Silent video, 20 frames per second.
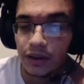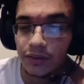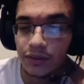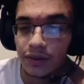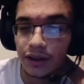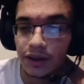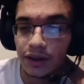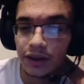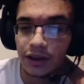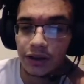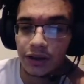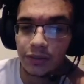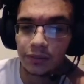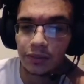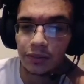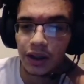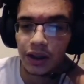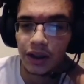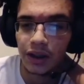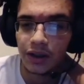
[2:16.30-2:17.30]
any
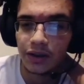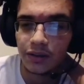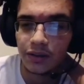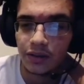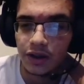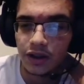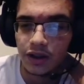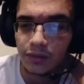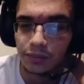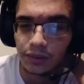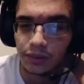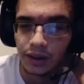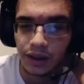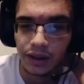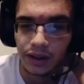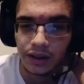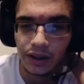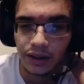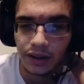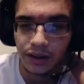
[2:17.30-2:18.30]
cheap play
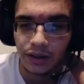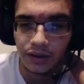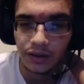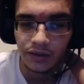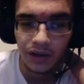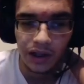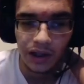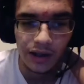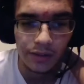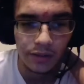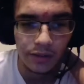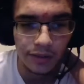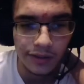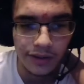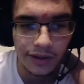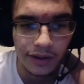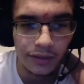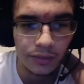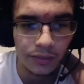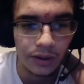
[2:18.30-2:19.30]
that's as valuable as
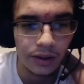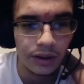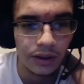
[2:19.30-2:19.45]
this one.